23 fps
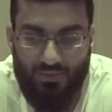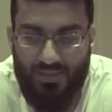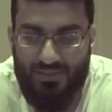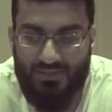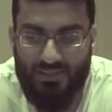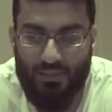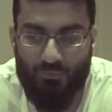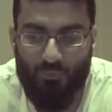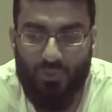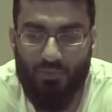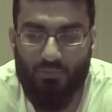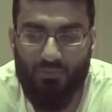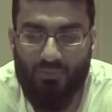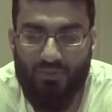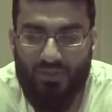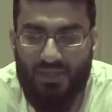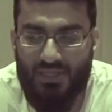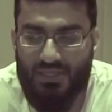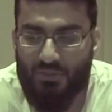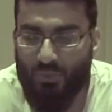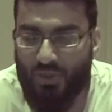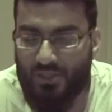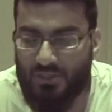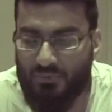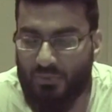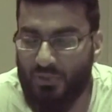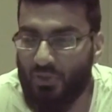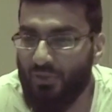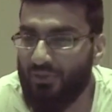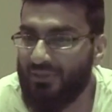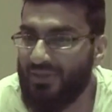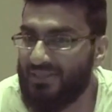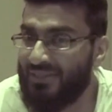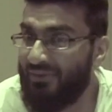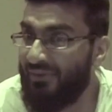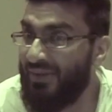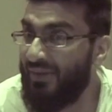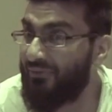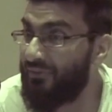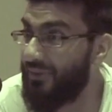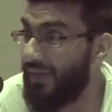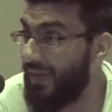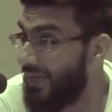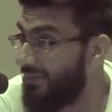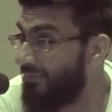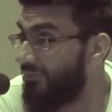These ones we don't necessarily
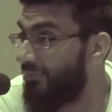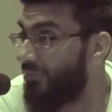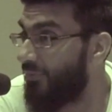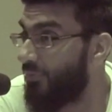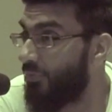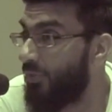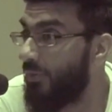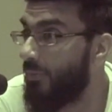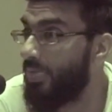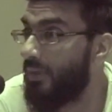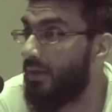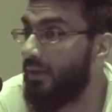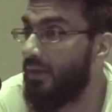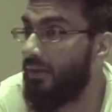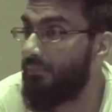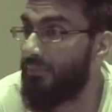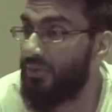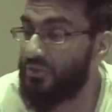have to aim for,